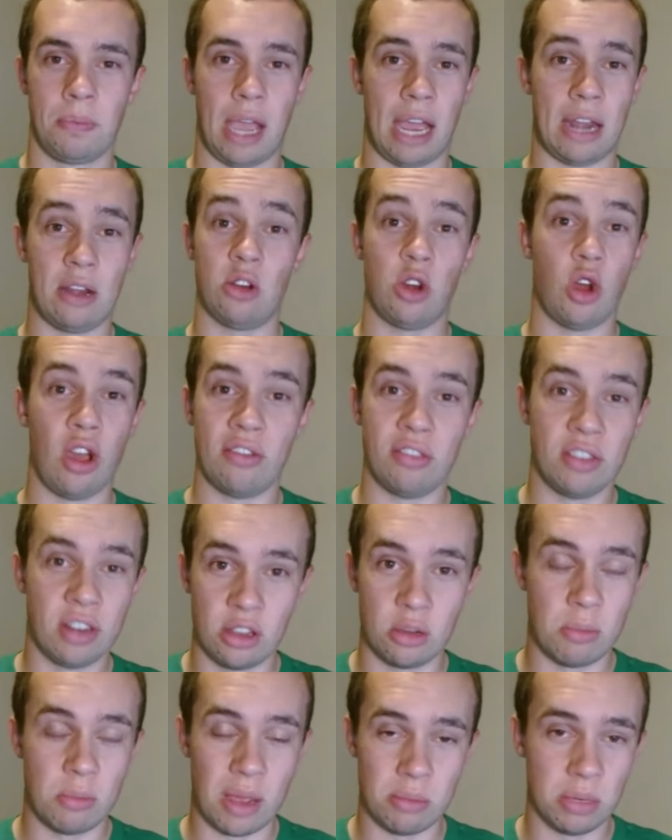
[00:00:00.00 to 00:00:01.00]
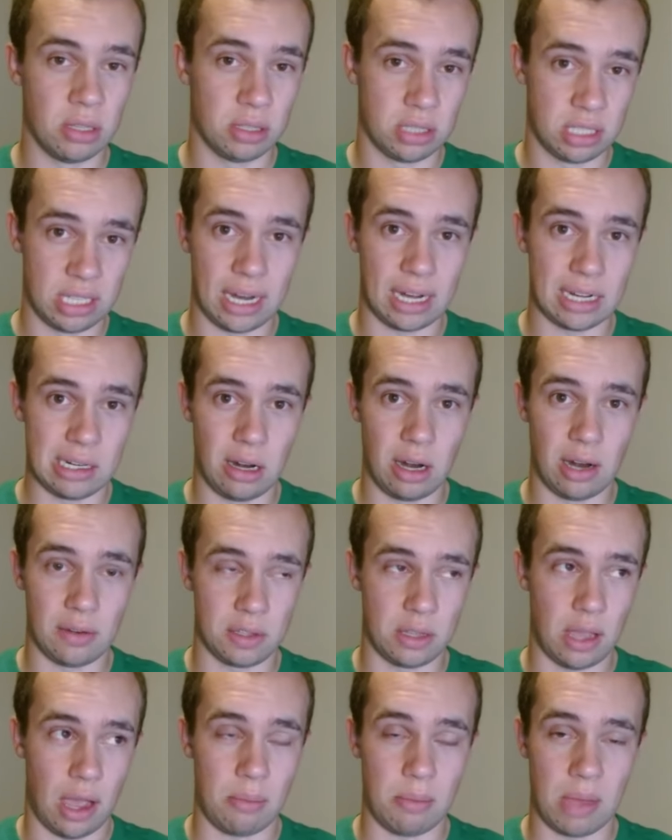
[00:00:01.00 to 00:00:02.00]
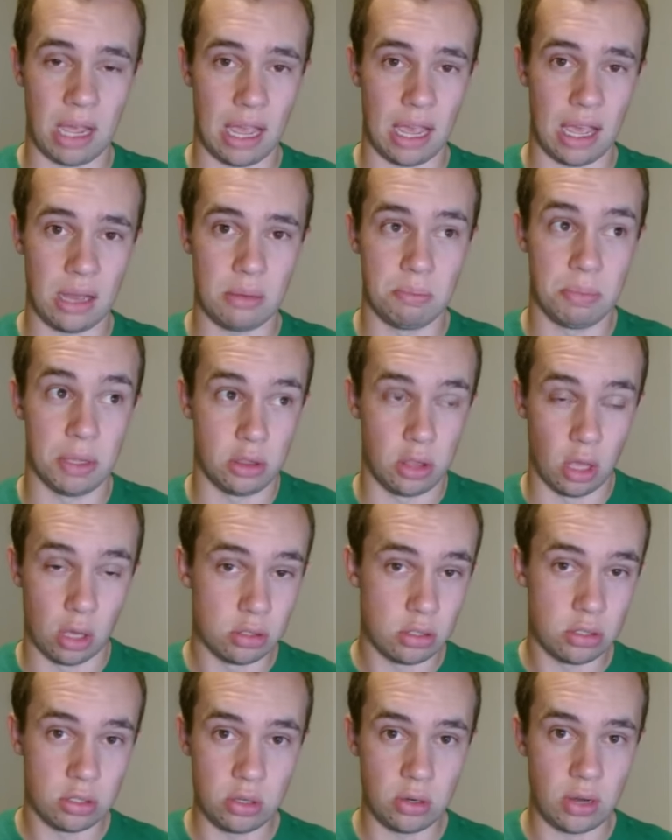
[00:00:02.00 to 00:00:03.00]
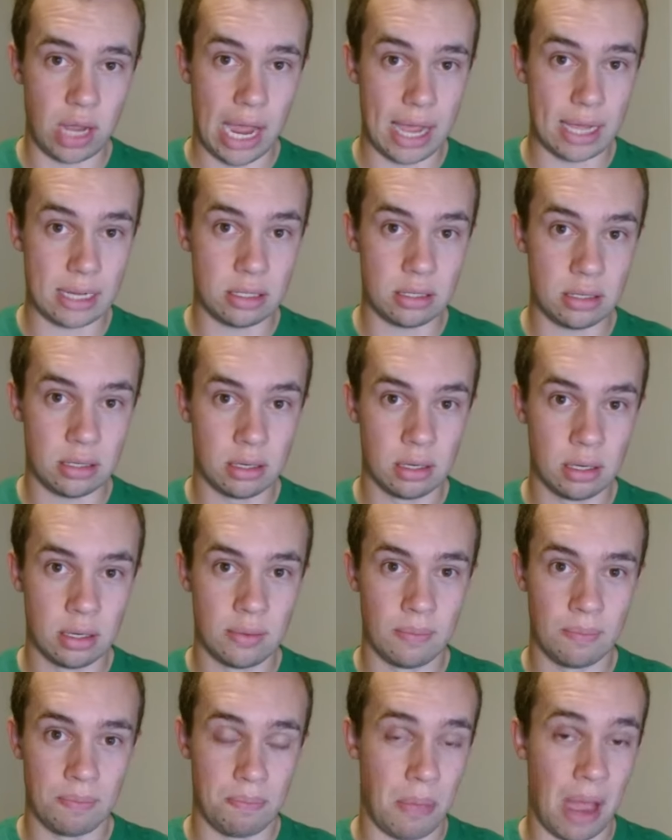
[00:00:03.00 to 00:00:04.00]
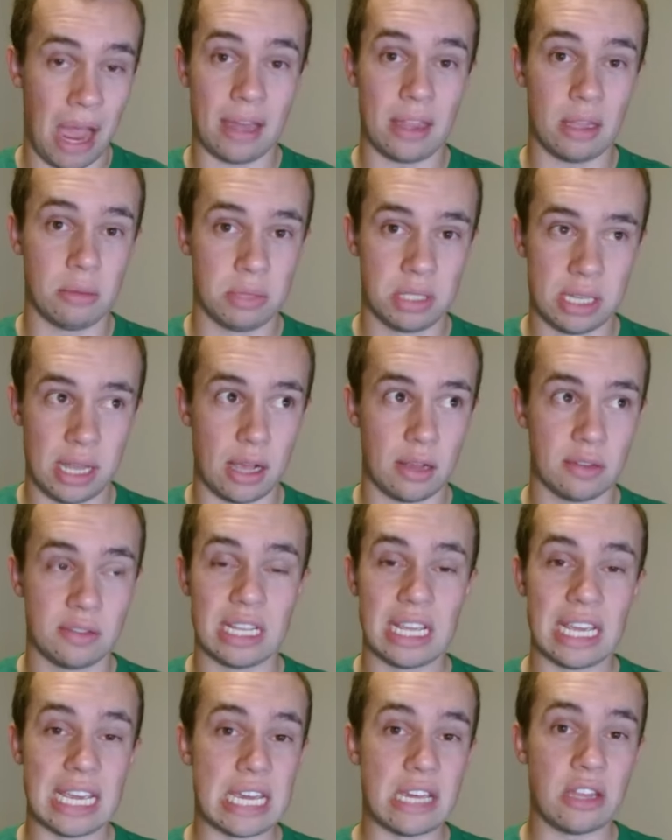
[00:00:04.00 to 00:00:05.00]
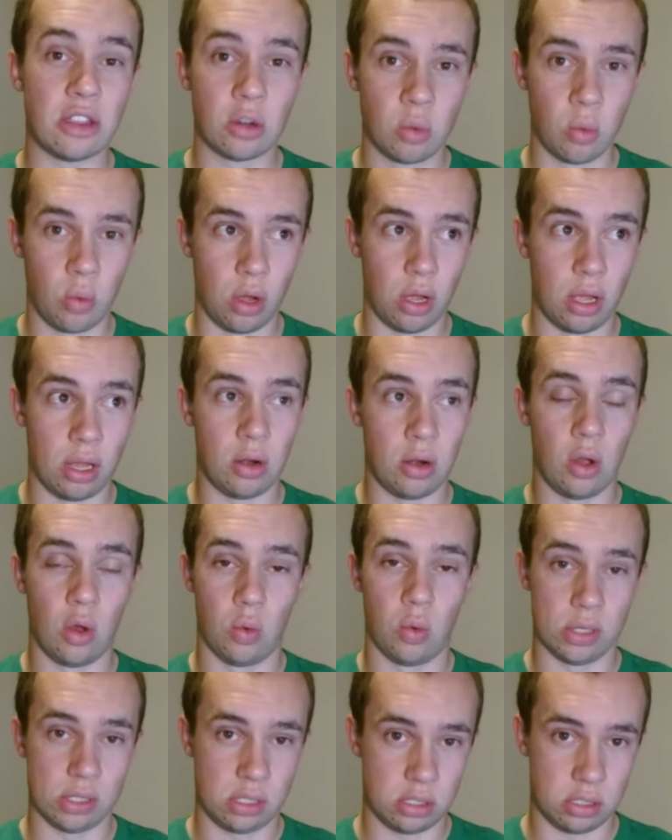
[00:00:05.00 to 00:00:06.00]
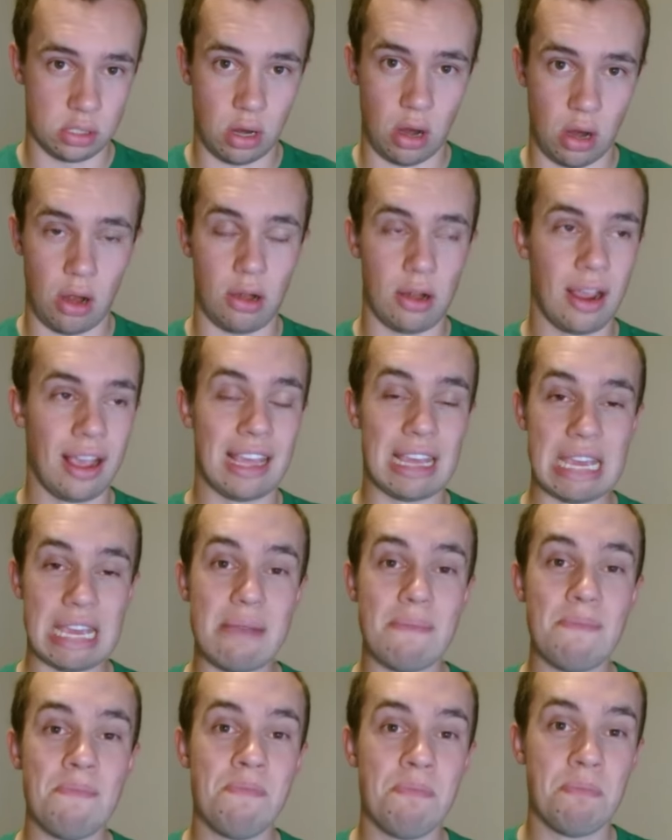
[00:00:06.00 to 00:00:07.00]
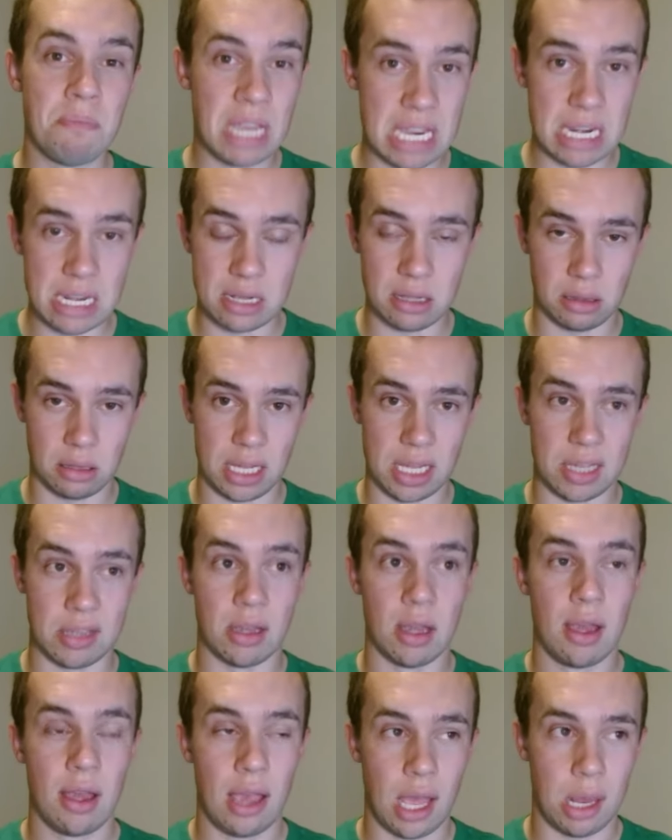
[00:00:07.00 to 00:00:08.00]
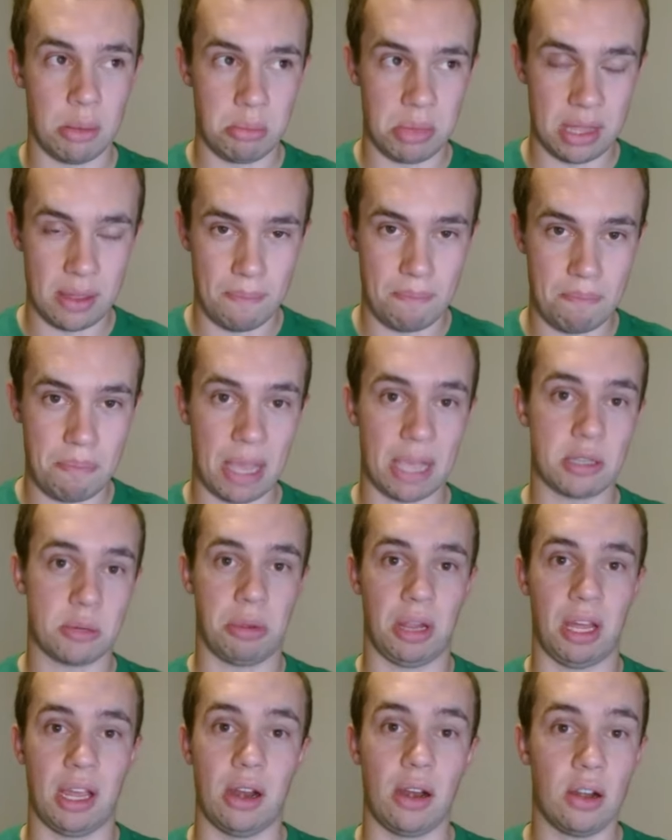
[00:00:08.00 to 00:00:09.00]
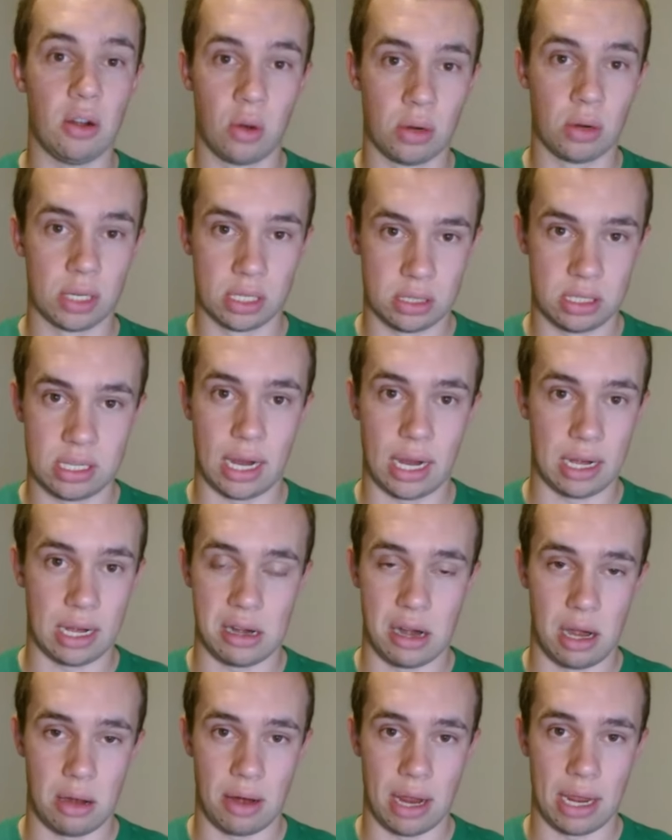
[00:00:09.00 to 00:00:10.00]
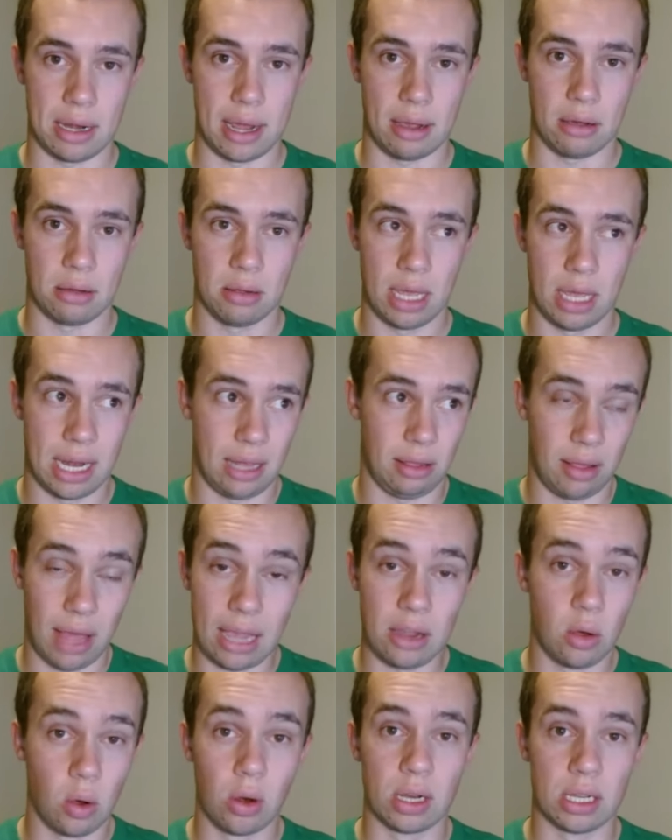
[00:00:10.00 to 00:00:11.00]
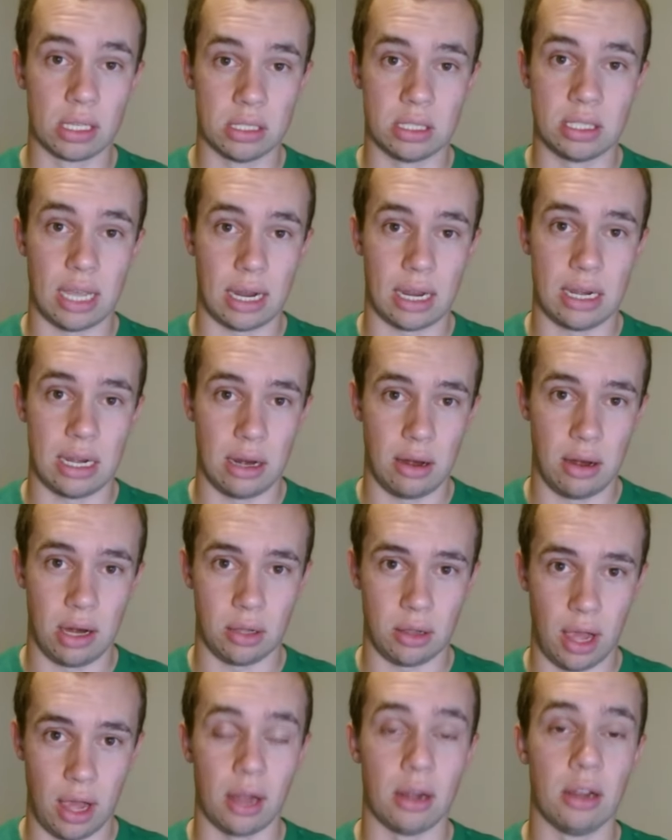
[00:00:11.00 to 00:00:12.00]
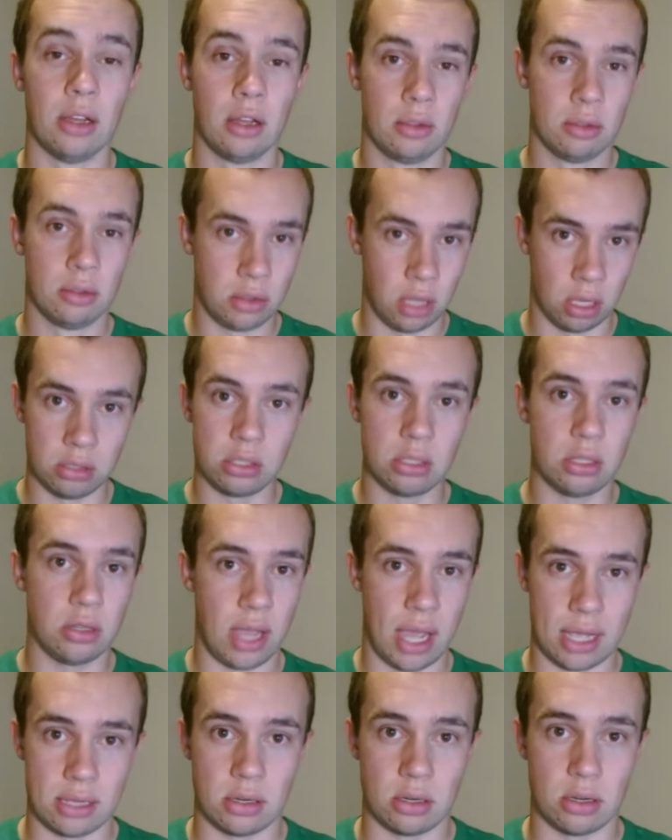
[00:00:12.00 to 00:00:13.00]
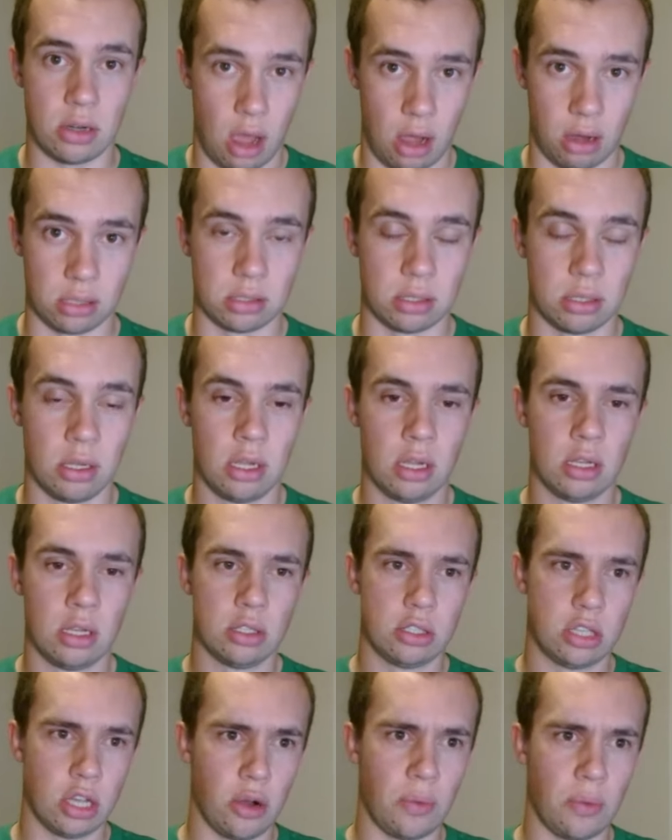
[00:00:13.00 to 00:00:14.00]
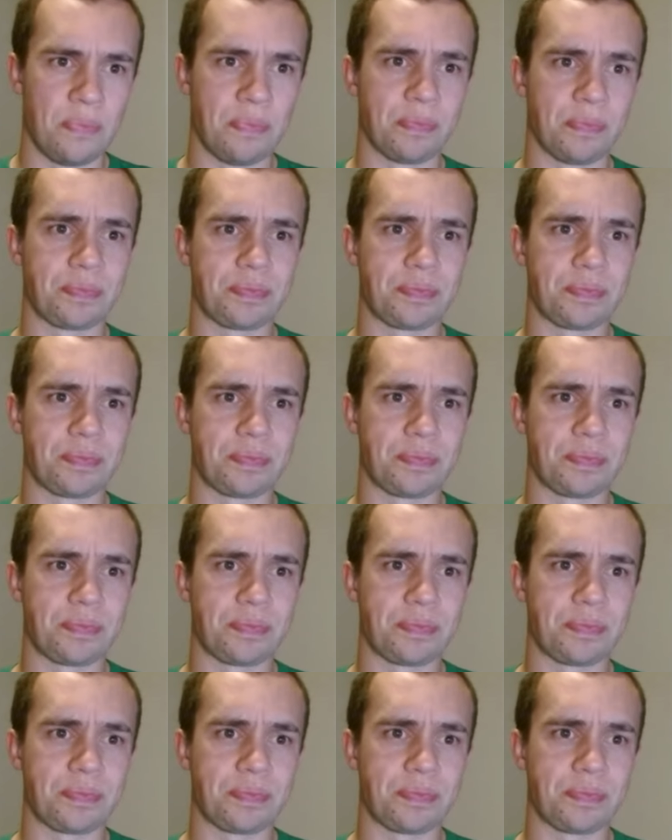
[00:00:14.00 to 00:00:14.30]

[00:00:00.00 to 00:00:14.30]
I don't know every other member of their secondary off the top of my head, but those two guys by themselves, either one would start immediately and be the best player in Oregon secondary right now. And I like Oregon secondary a lot. Those two guys are dogs. So